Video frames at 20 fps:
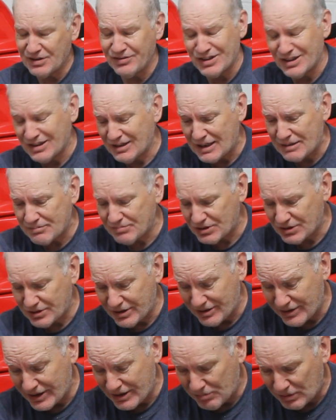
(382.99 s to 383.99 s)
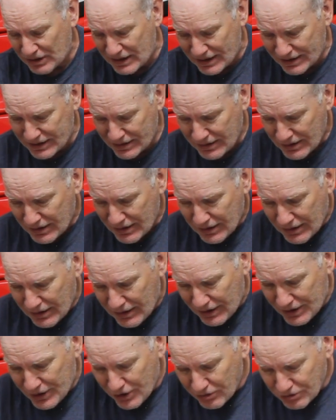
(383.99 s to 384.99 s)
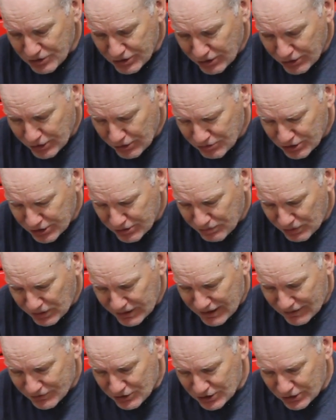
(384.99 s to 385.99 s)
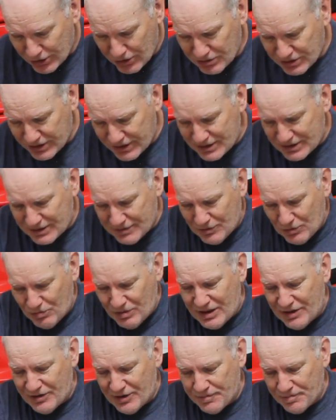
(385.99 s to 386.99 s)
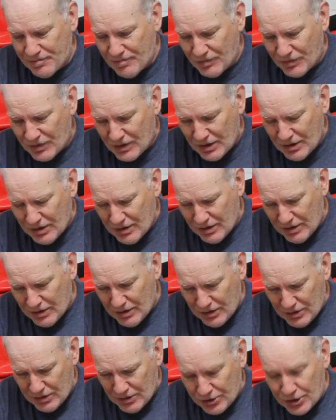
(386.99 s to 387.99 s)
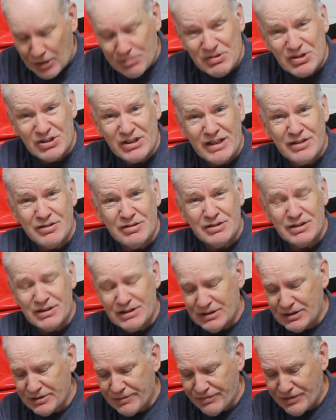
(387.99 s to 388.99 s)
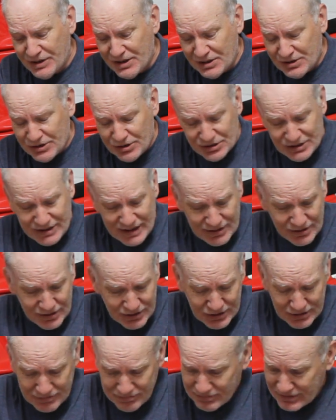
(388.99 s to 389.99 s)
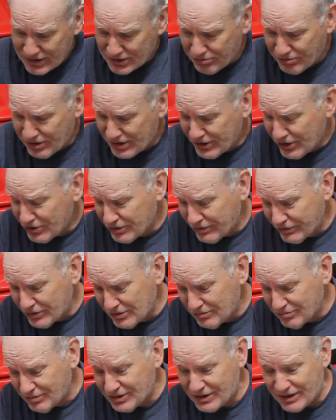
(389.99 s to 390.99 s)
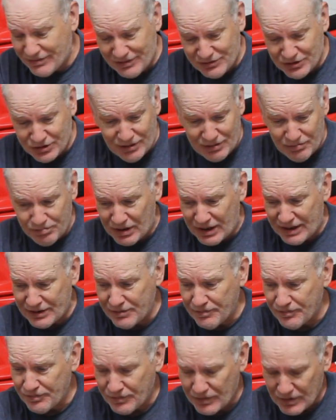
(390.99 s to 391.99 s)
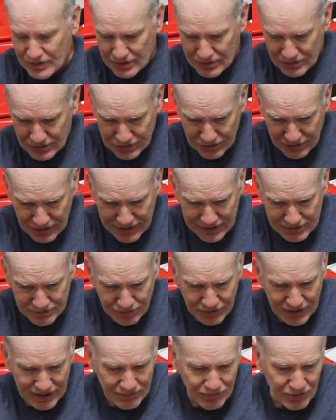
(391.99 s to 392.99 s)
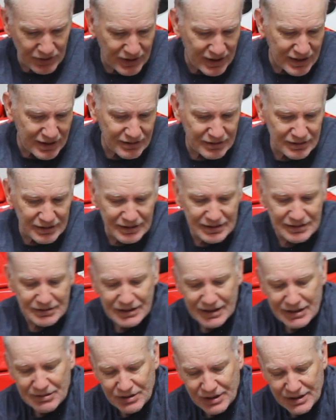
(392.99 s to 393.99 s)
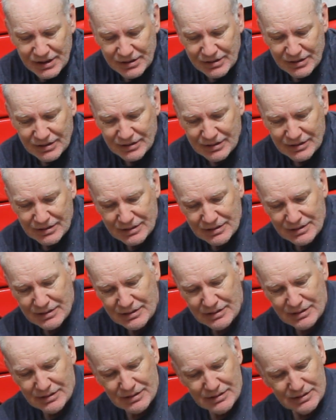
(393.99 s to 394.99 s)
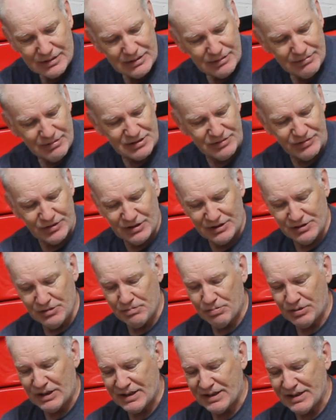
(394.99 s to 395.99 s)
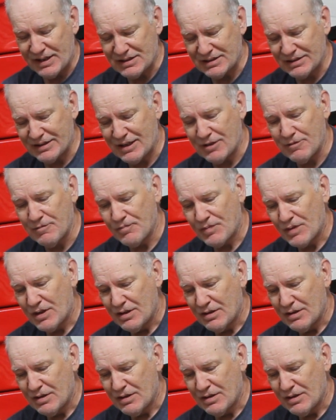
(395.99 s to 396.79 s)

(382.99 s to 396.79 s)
clamps, they're black, and it also comes complete, I've just noticed, with copper seals for the exhaust headers. That's really useful, so you have to go out and buy them. So yeah, pretty happy with that. And down here, this little bracket. Now,